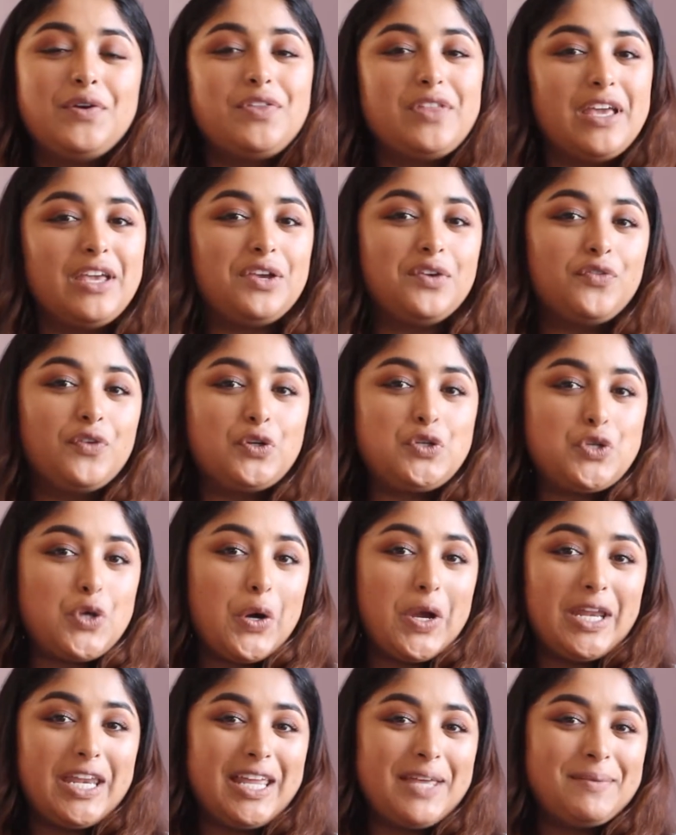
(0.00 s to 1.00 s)
Thank you for
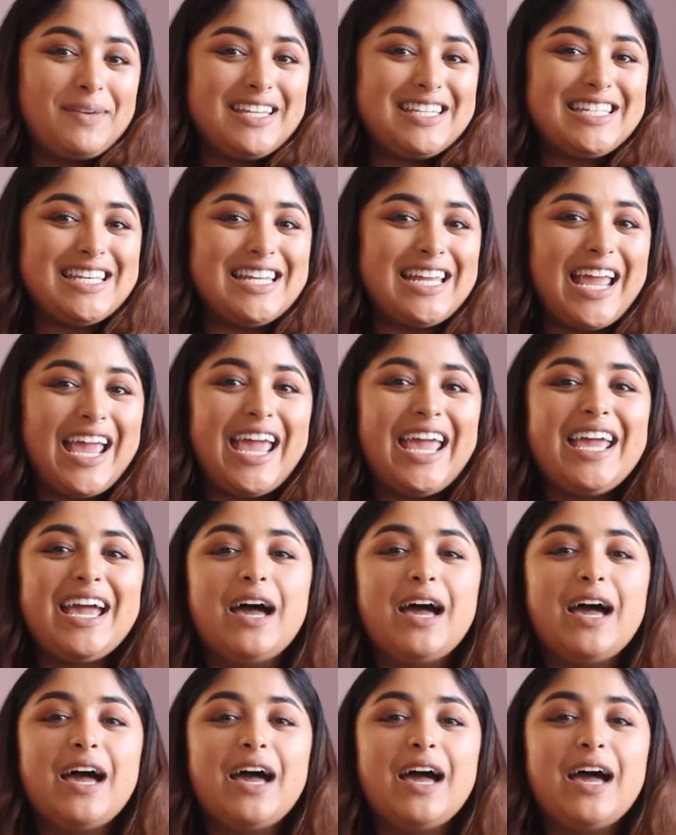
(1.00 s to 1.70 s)
joining me today.